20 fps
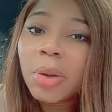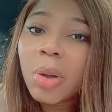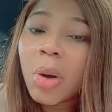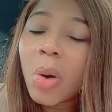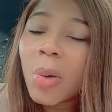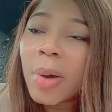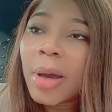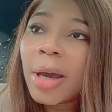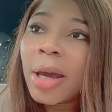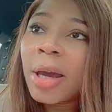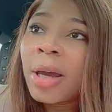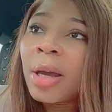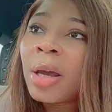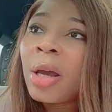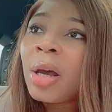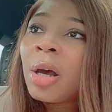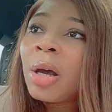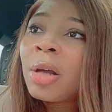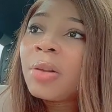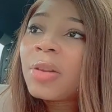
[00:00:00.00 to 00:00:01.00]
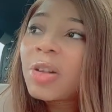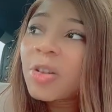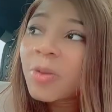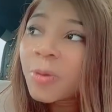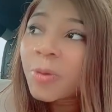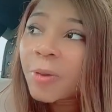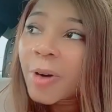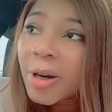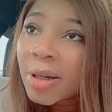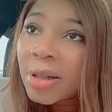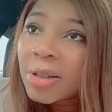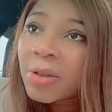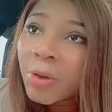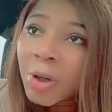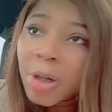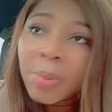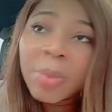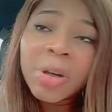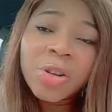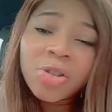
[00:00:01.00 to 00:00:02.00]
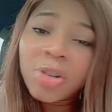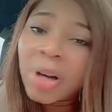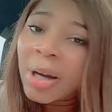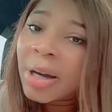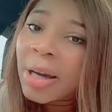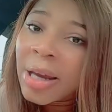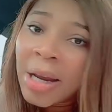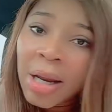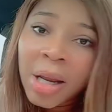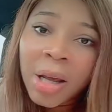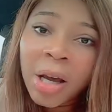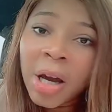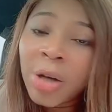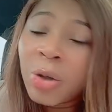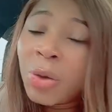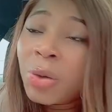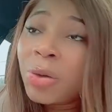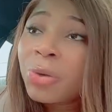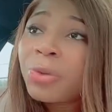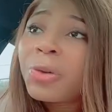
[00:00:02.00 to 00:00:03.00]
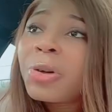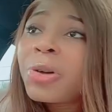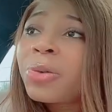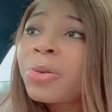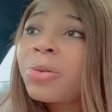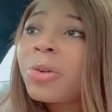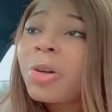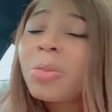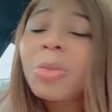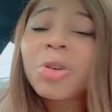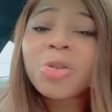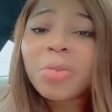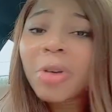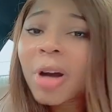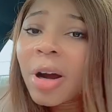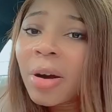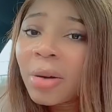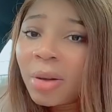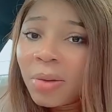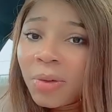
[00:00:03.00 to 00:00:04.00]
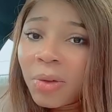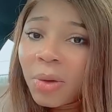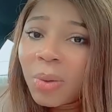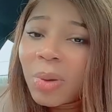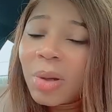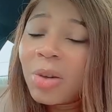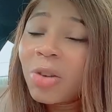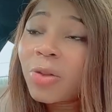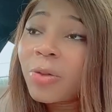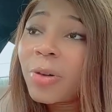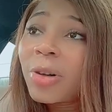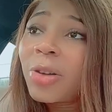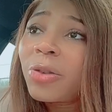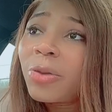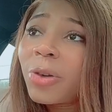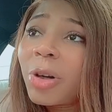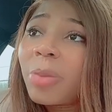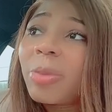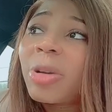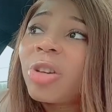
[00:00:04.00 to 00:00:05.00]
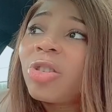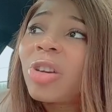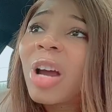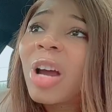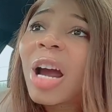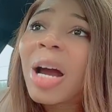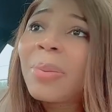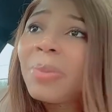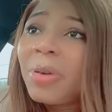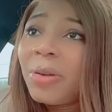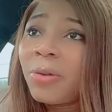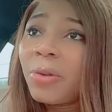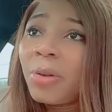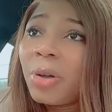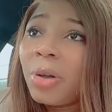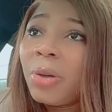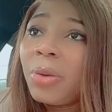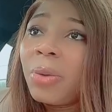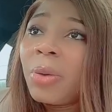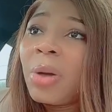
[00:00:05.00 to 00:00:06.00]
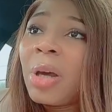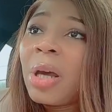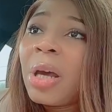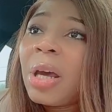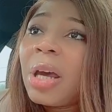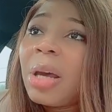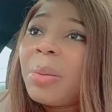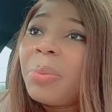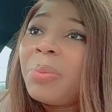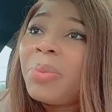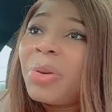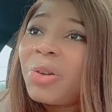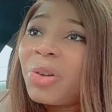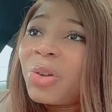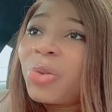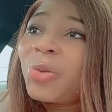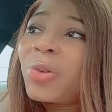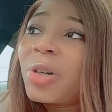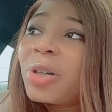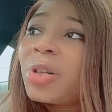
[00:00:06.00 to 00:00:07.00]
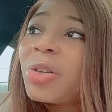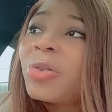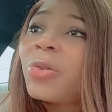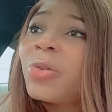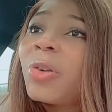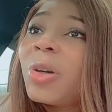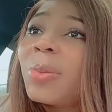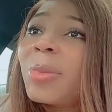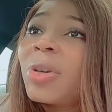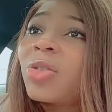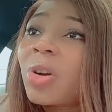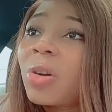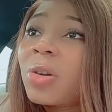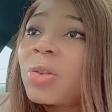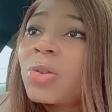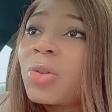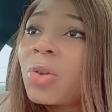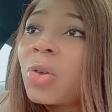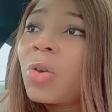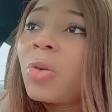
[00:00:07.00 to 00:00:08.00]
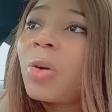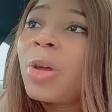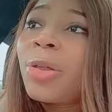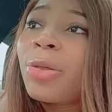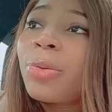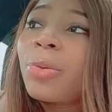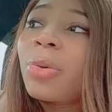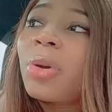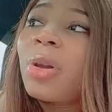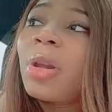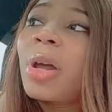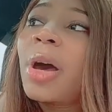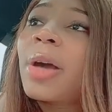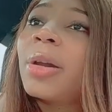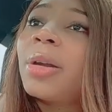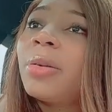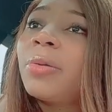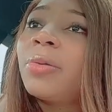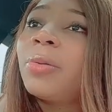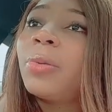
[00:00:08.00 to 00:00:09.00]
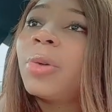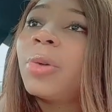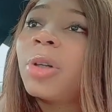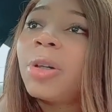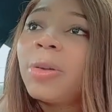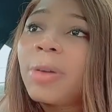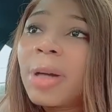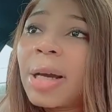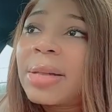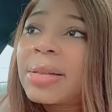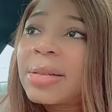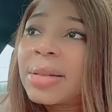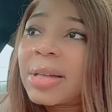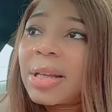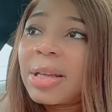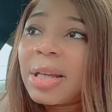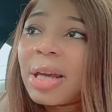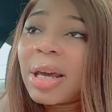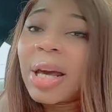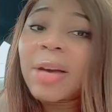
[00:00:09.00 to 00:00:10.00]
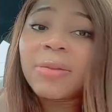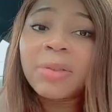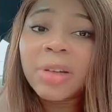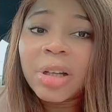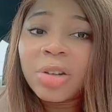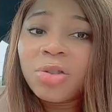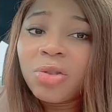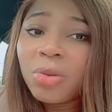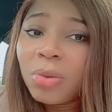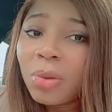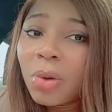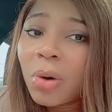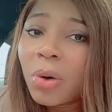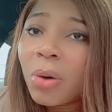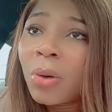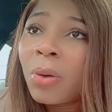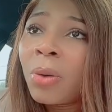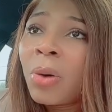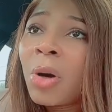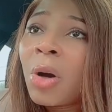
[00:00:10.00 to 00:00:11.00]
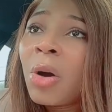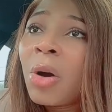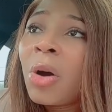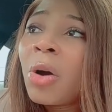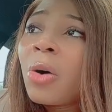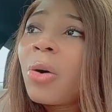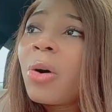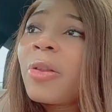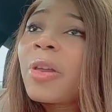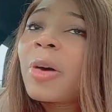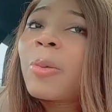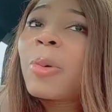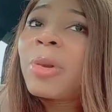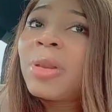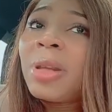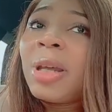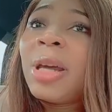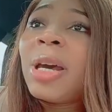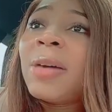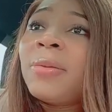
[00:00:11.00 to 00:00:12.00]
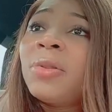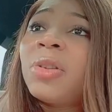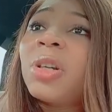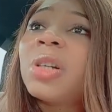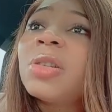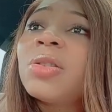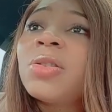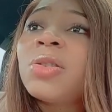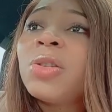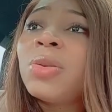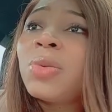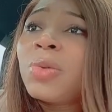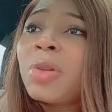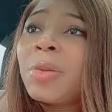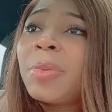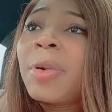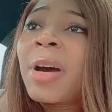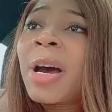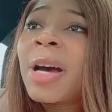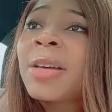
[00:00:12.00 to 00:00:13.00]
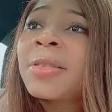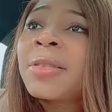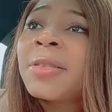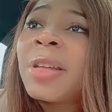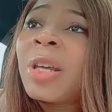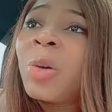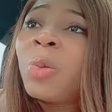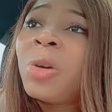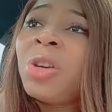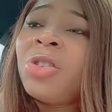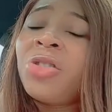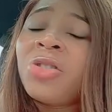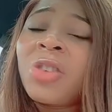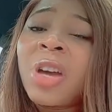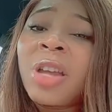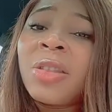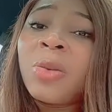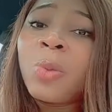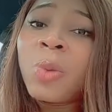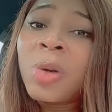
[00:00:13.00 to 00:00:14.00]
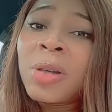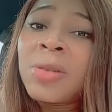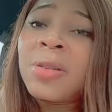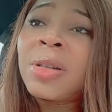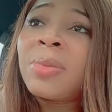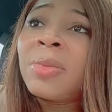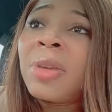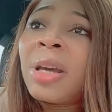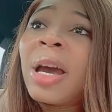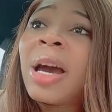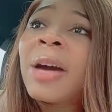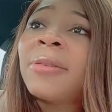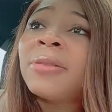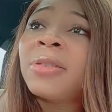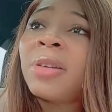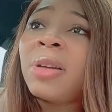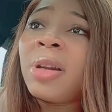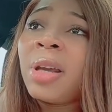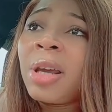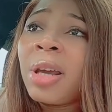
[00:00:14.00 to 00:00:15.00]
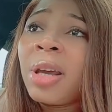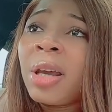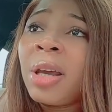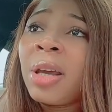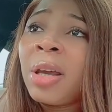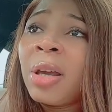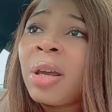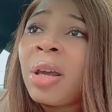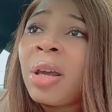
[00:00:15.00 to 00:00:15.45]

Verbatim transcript: okay this friend is very much not hating on you this friend is very much proud of you and this friend is very much happy for you but this friend is very much also going through a lot of regrets that they have let you go or that what they have done to you in the past. They wish that the wisdom they have today,